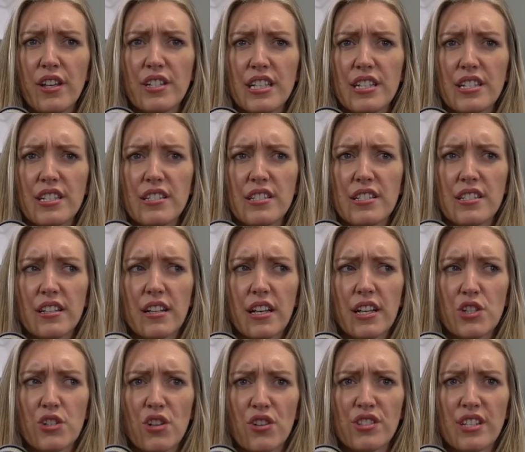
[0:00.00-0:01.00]
addicted as in
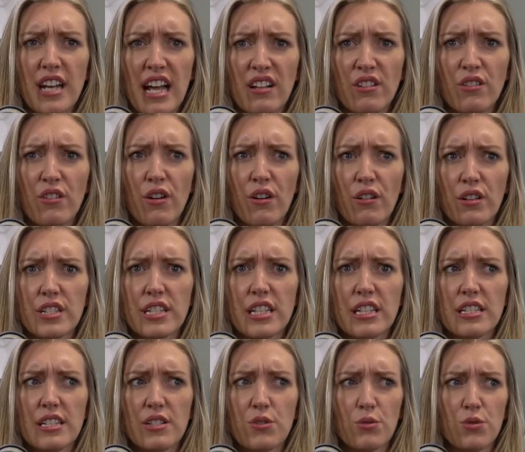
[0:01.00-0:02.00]
like drugs and alcohol
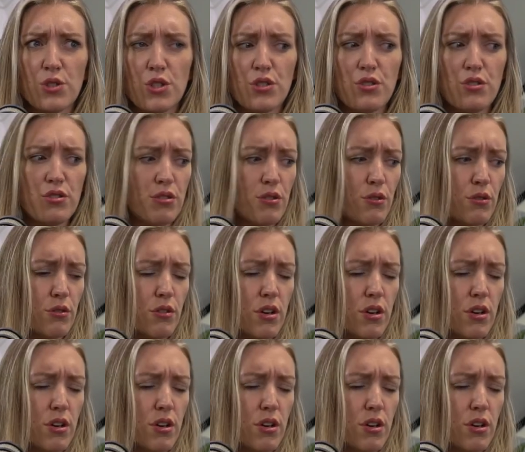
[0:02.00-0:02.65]
addicted or just